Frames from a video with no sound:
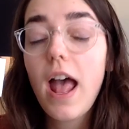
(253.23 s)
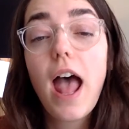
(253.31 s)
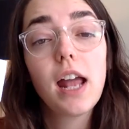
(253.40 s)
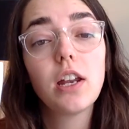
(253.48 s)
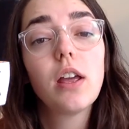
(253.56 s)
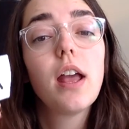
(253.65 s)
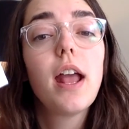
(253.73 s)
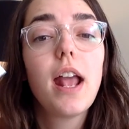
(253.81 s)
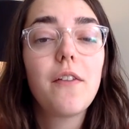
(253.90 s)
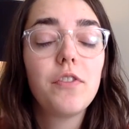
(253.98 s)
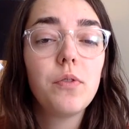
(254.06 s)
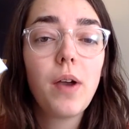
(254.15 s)
And
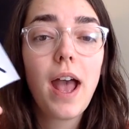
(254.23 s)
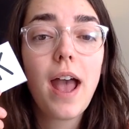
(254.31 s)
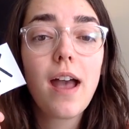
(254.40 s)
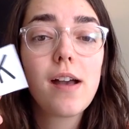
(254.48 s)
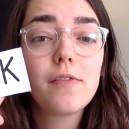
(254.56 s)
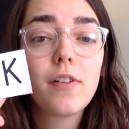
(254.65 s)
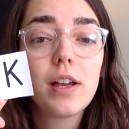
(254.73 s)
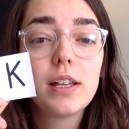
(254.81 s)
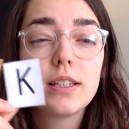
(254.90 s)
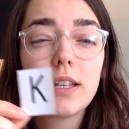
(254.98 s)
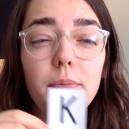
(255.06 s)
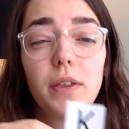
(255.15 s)
if you have
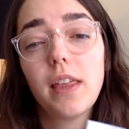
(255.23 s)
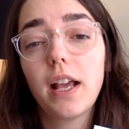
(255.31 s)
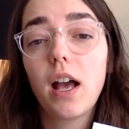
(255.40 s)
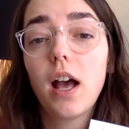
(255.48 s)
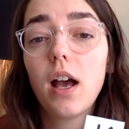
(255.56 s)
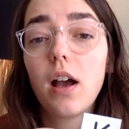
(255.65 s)
something like a